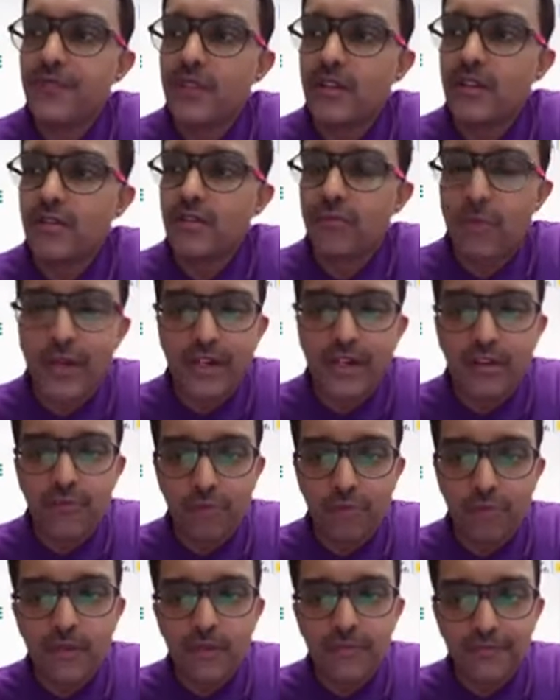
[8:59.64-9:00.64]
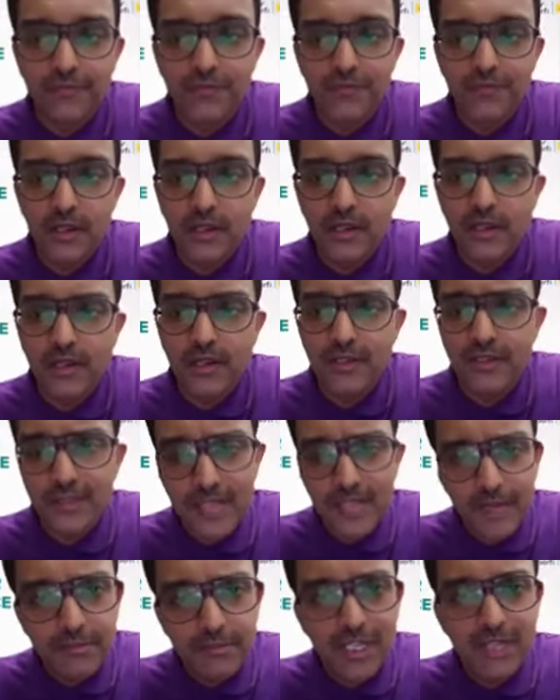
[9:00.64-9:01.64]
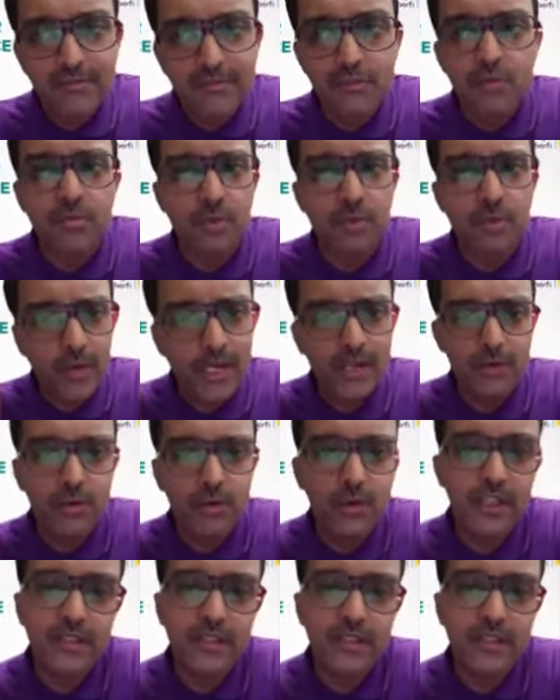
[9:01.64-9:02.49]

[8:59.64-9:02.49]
uh, wider forum and at the same time you provide a good